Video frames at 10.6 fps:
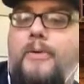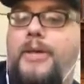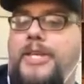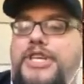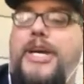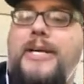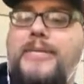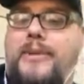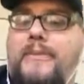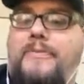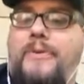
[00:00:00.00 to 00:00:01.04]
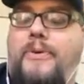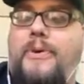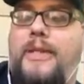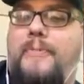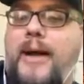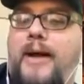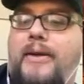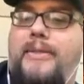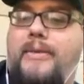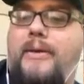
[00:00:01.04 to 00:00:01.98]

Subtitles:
with a chest on the floor in the back of